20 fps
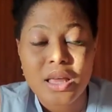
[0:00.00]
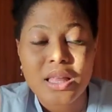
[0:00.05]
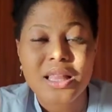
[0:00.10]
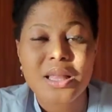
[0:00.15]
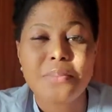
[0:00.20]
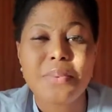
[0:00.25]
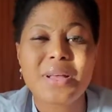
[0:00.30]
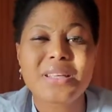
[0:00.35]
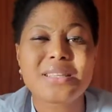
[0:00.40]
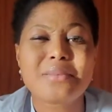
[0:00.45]

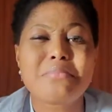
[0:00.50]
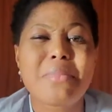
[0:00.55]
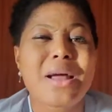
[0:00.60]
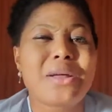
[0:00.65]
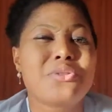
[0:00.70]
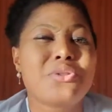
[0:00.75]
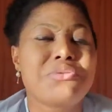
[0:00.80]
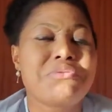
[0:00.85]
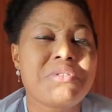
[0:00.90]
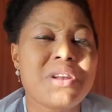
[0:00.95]
The person
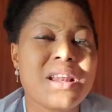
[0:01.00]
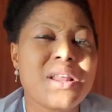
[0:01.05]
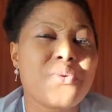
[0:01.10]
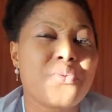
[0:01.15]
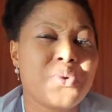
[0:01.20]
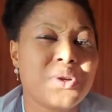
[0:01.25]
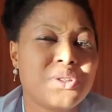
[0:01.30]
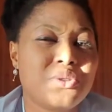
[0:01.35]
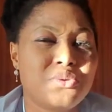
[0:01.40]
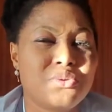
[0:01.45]
might not really
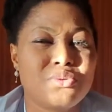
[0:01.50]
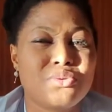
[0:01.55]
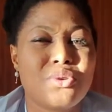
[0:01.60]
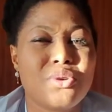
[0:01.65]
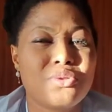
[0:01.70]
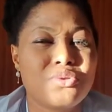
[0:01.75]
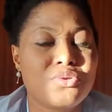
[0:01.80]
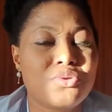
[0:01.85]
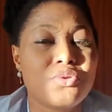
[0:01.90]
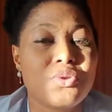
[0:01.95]
wish to
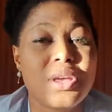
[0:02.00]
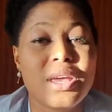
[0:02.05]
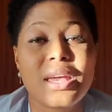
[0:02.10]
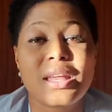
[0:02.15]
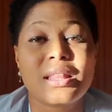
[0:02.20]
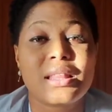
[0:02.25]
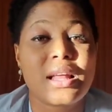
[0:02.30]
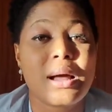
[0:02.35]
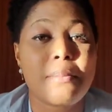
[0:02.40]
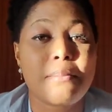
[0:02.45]
talk to
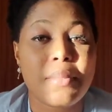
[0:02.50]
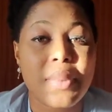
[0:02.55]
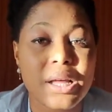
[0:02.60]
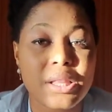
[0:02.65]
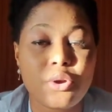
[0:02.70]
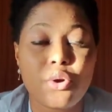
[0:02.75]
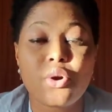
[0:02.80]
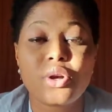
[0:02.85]
you in that manner,